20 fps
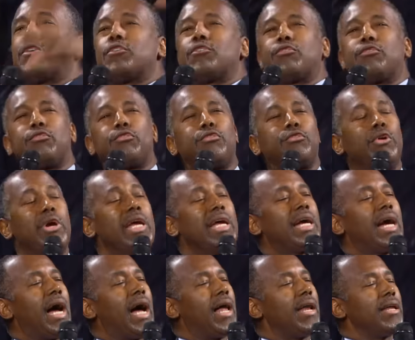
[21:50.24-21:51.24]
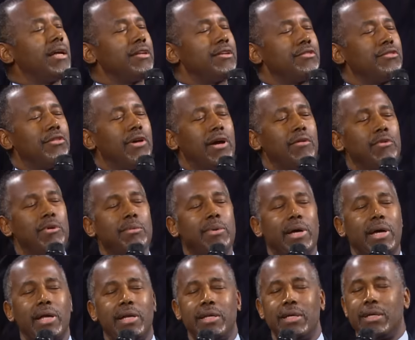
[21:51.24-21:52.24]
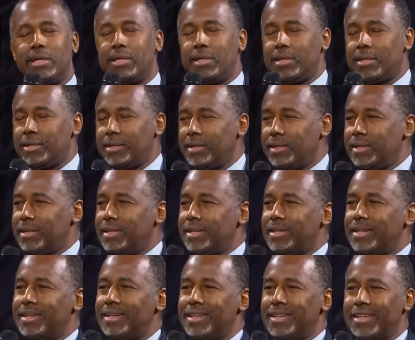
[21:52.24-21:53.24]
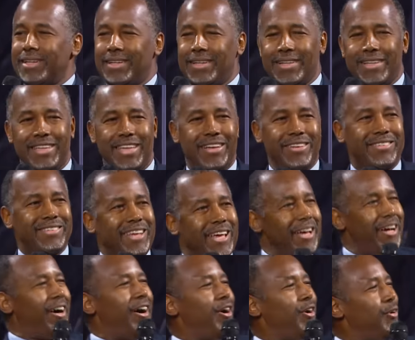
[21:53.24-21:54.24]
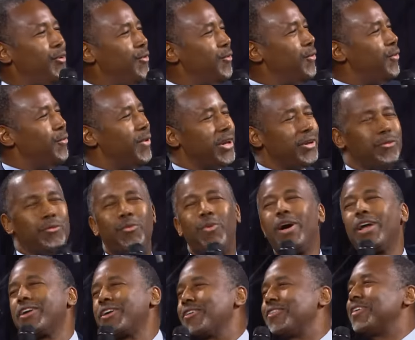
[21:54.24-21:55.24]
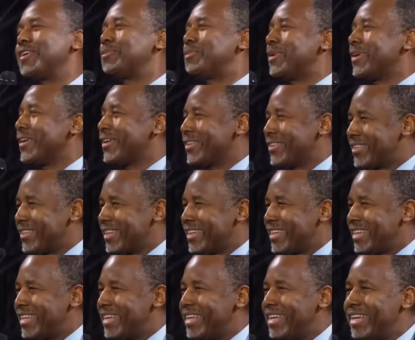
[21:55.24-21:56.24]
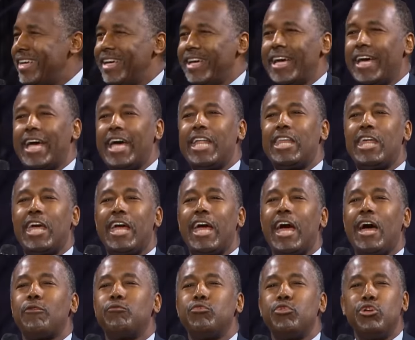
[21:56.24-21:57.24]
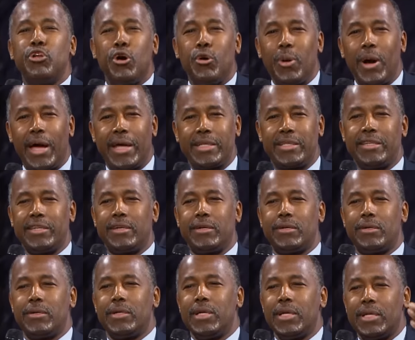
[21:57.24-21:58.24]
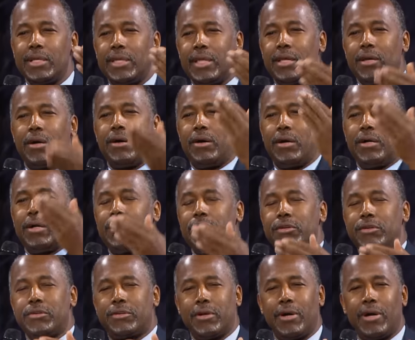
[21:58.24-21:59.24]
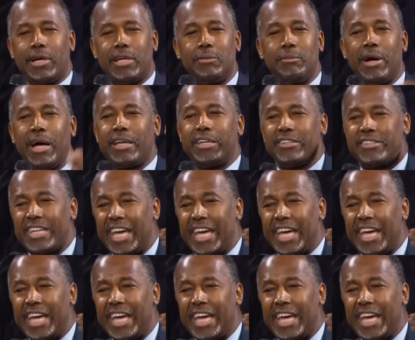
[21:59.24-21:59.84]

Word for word: free college for everybody, they'll say, oh, what a wonderful person and they have no idea that all you're talking about is